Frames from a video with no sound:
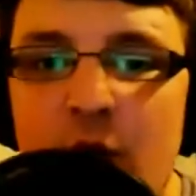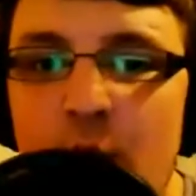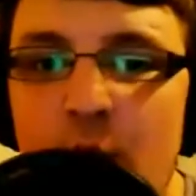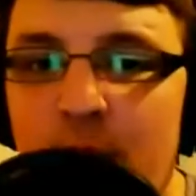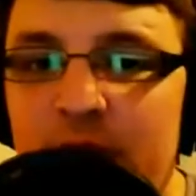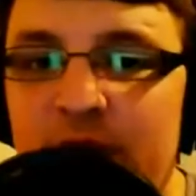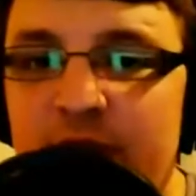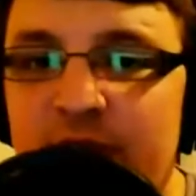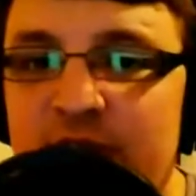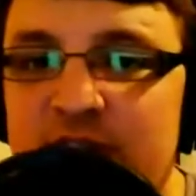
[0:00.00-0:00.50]

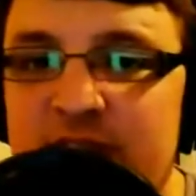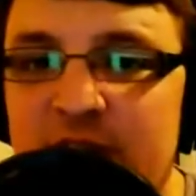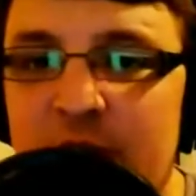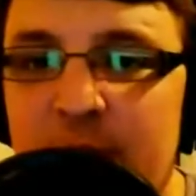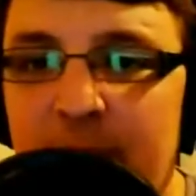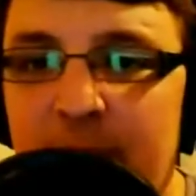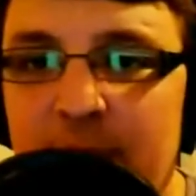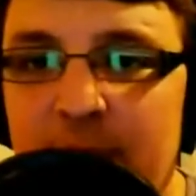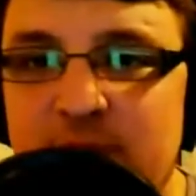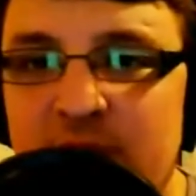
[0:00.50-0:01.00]
when the video
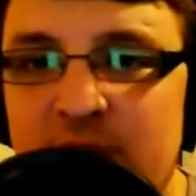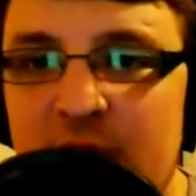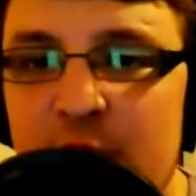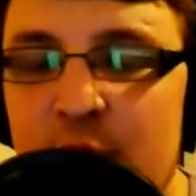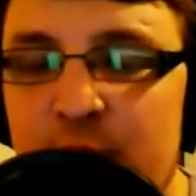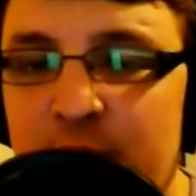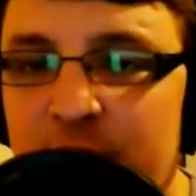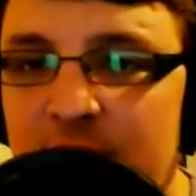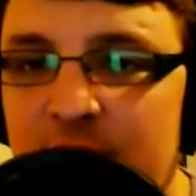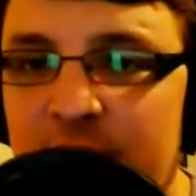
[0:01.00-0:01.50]
pops
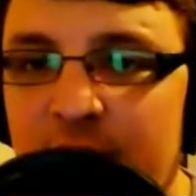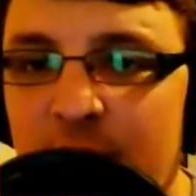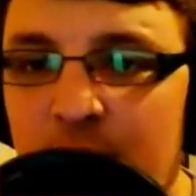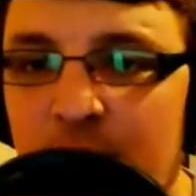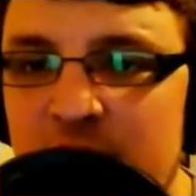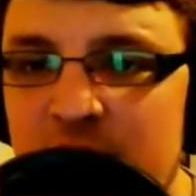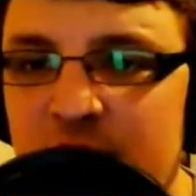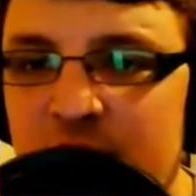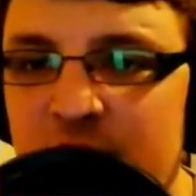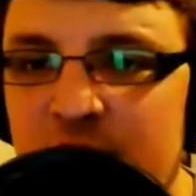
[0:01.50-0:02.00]
open, if you're
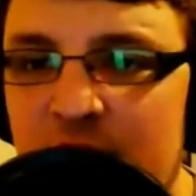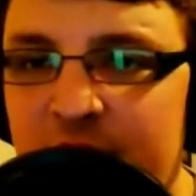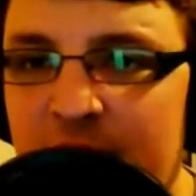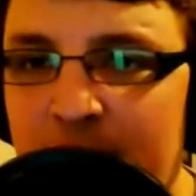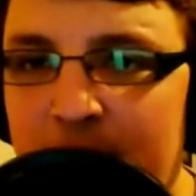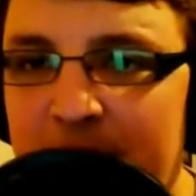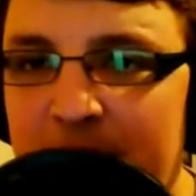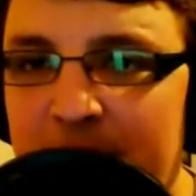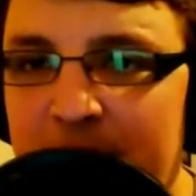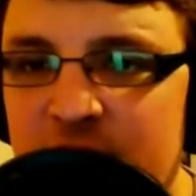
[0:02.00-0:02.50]
watching on the
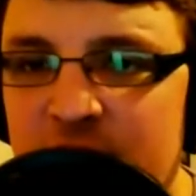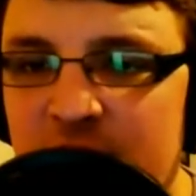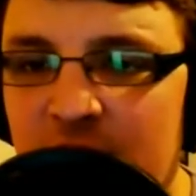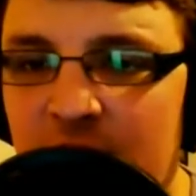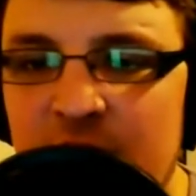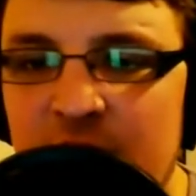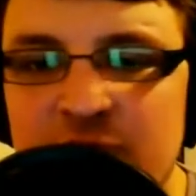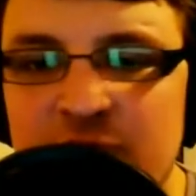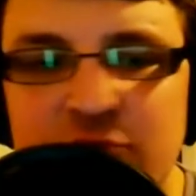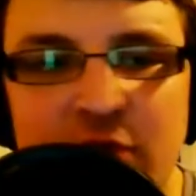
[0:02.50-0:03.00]
event page,
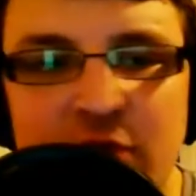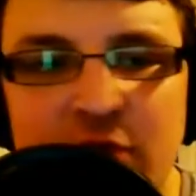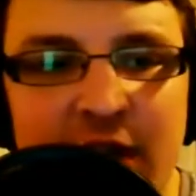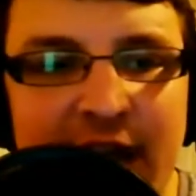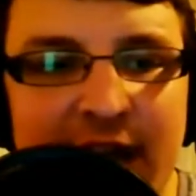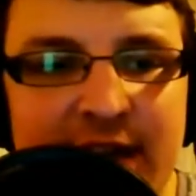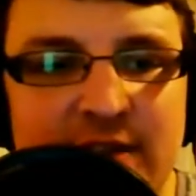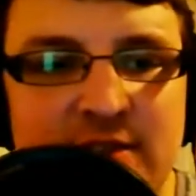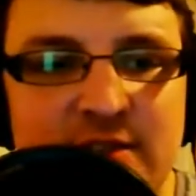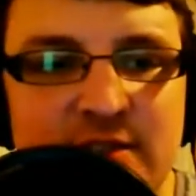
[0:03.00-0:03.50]
on the right
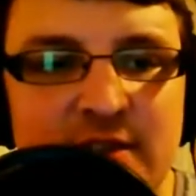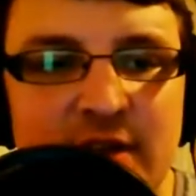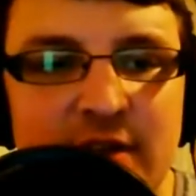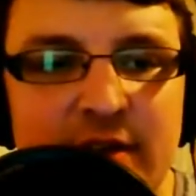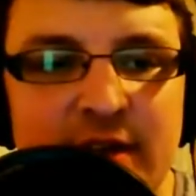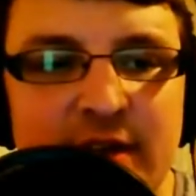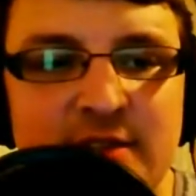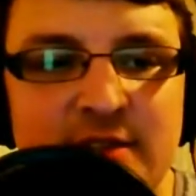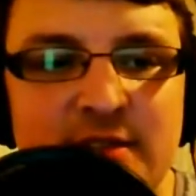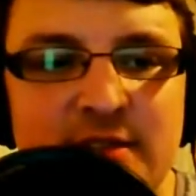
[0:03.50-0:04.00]
hand
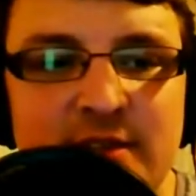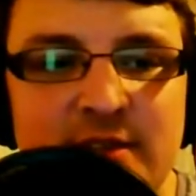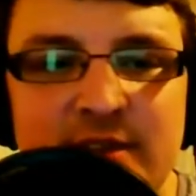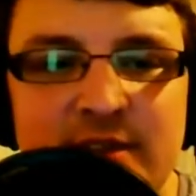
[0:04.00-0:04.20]
side,